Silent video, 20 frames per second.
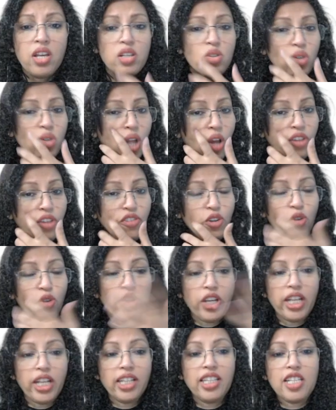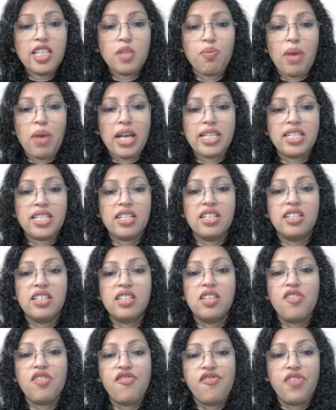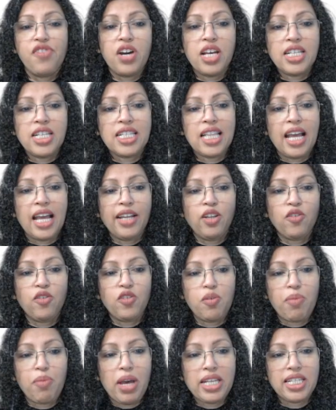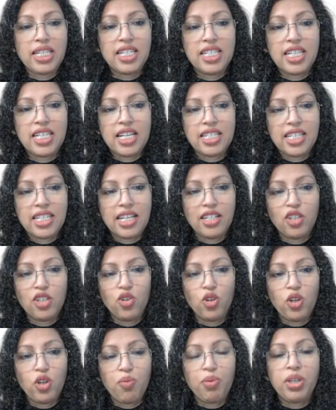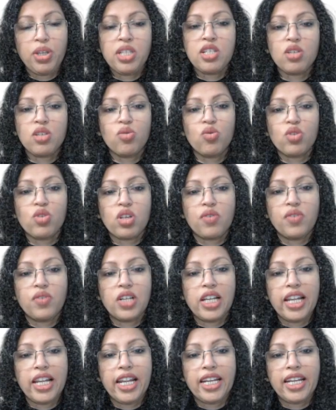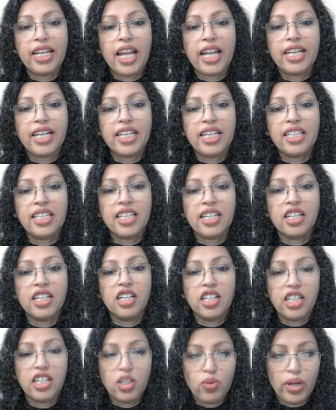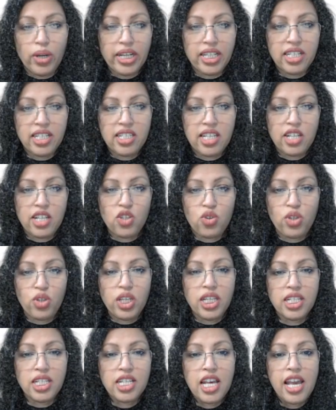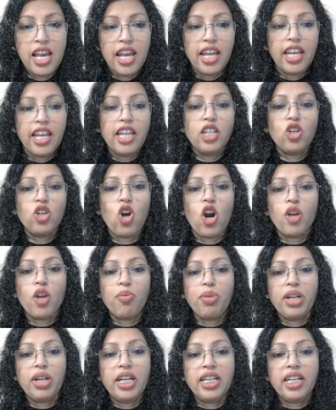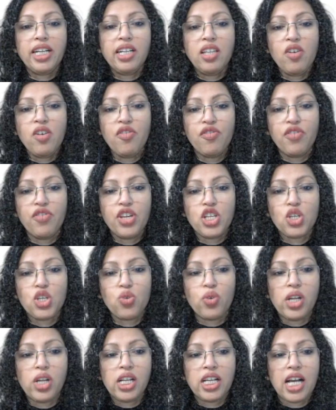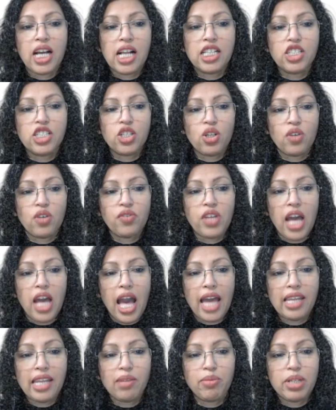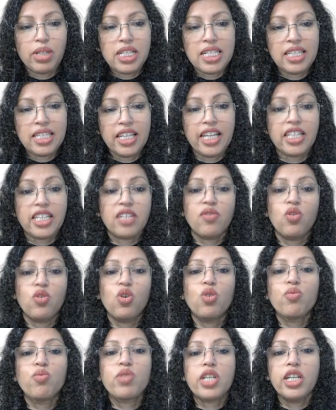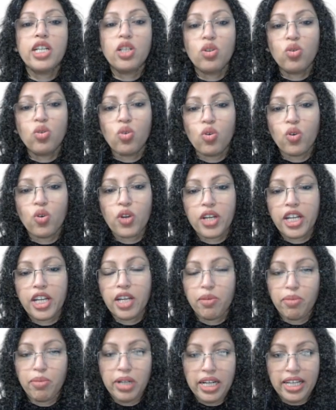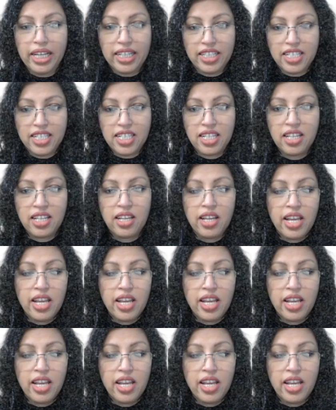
So now if you read this passage, the first line of the passage says that European zoos of the late 19th and early 20th century incorporated the visual culture of the animals' native homes into ornate buildings.